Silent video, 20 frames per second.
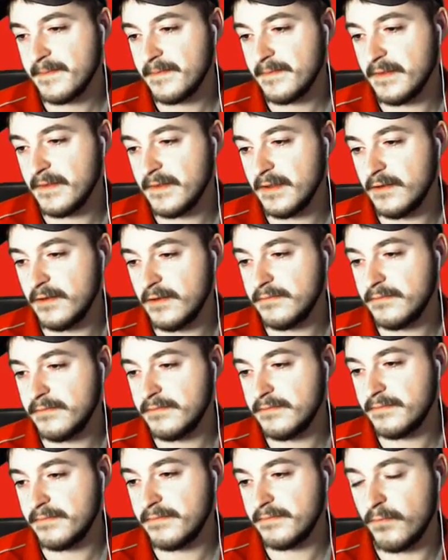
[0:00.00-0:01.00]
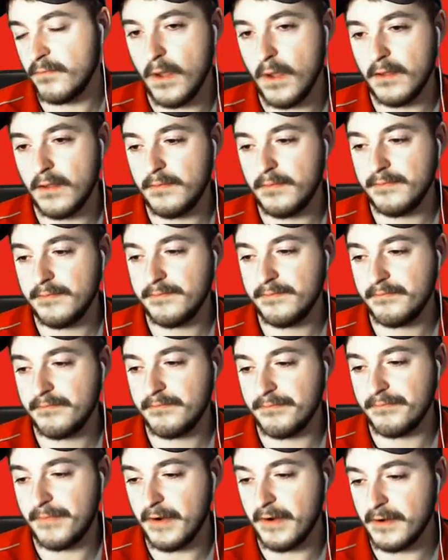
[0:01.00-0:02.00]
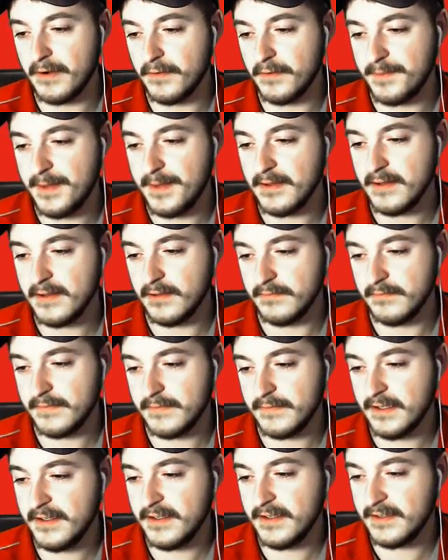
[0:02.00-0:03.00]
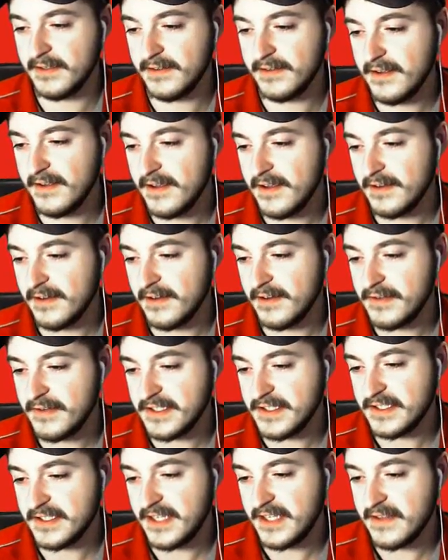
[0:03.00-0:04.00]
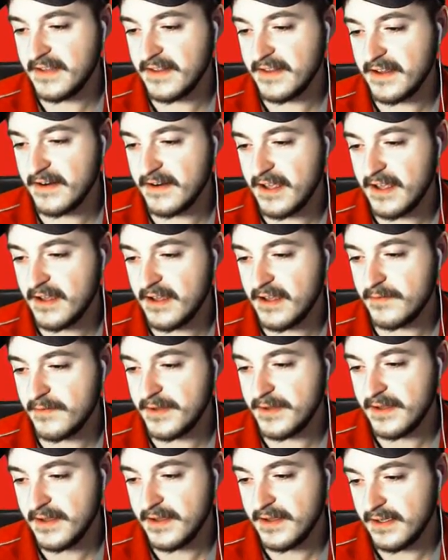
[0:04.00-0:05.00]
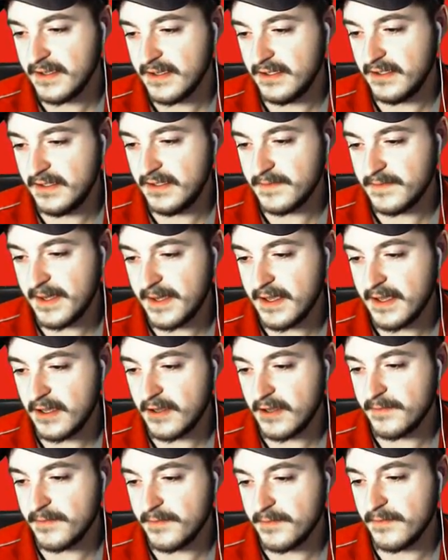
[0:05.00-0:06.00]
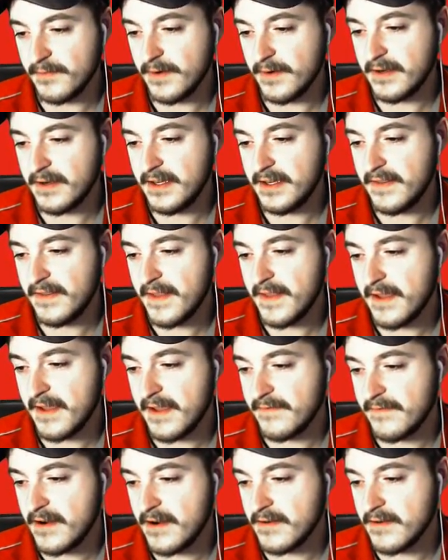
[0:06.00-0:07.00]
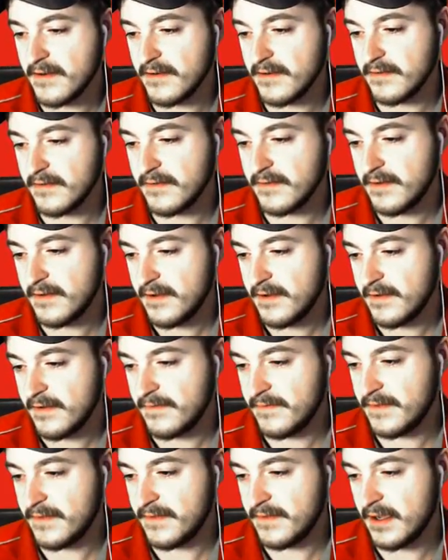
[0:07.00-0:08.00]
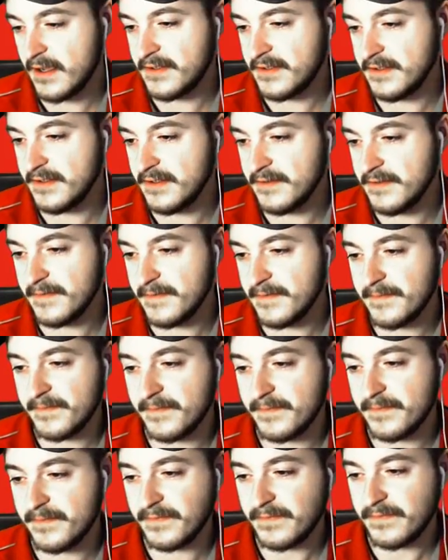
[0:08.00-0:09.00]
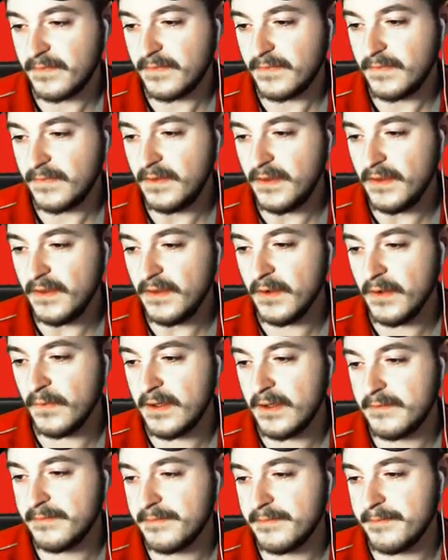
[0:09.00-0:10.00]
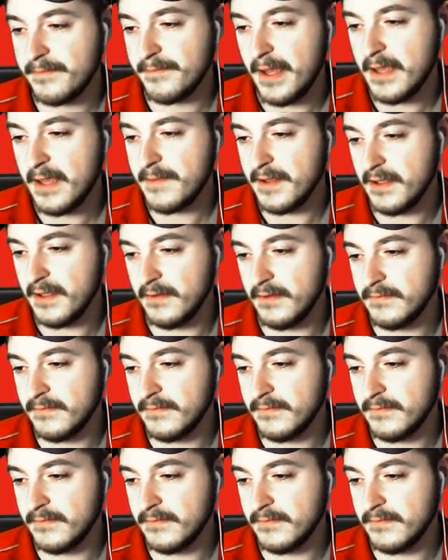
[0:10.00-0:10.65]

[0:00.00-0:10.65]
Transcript: Oh, well. There goes Bill. Don't just stand there, help. You need my help. Where did that pharaoh fly off to? Well, bye Bill.